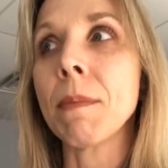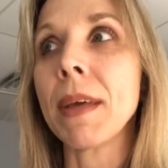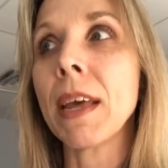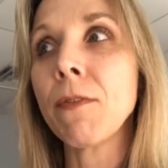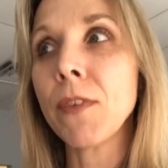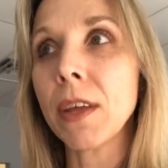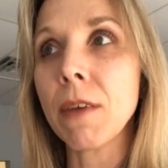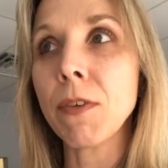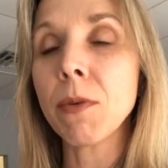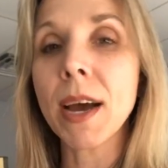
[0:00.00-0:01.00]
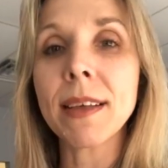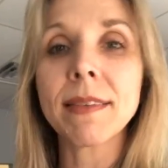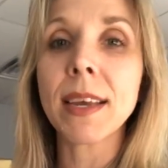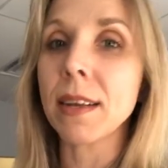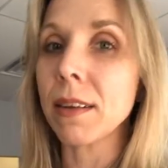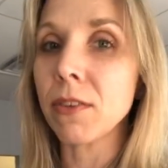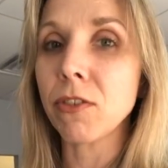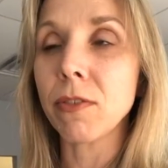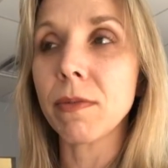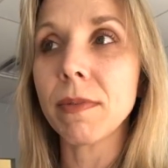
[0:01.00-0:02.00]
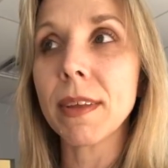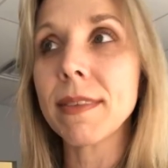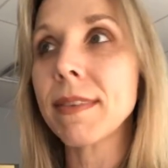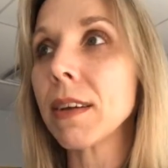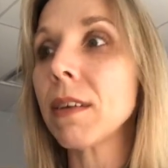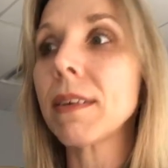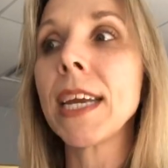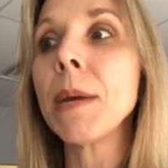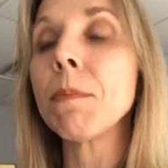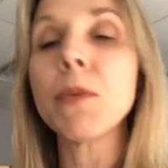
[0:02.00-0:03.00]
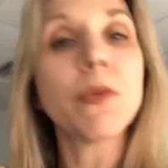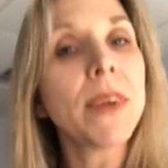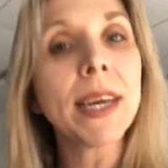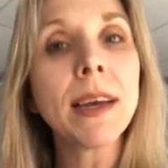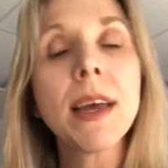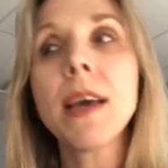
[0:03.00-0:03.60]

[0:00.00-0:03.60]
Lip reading: if you guys can still keep moving,